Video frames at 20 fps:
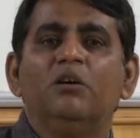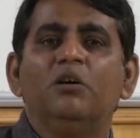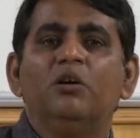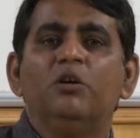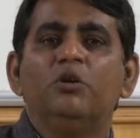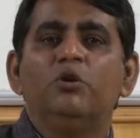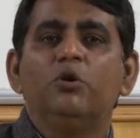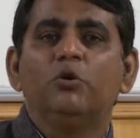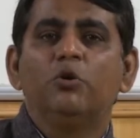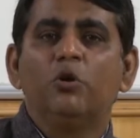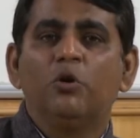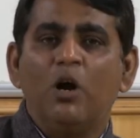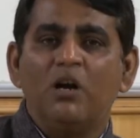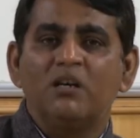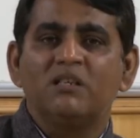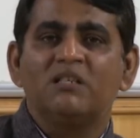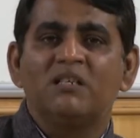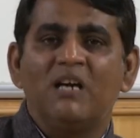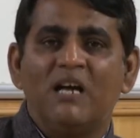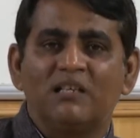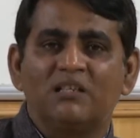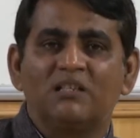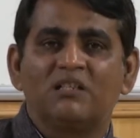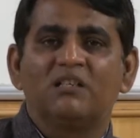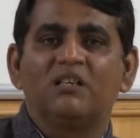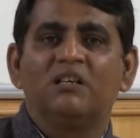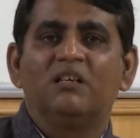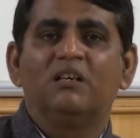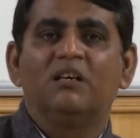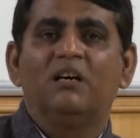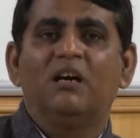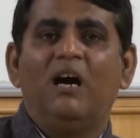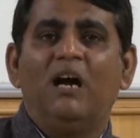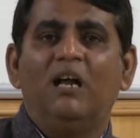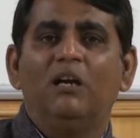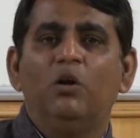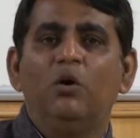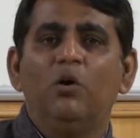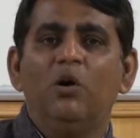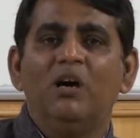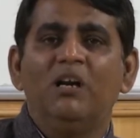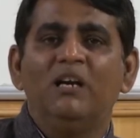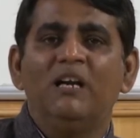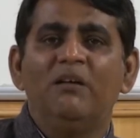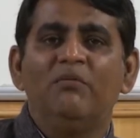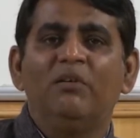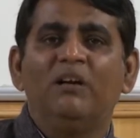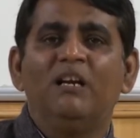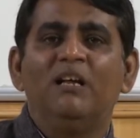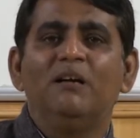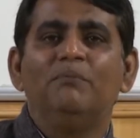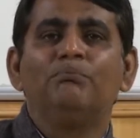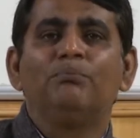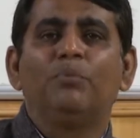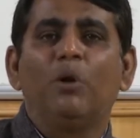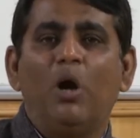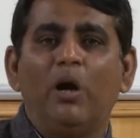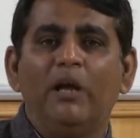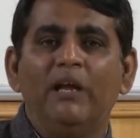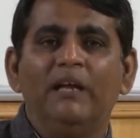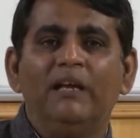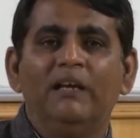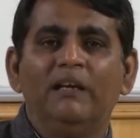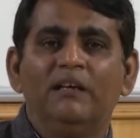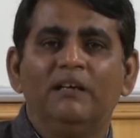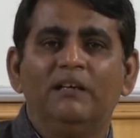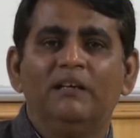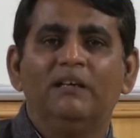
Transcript: you do not trust a lower level employee,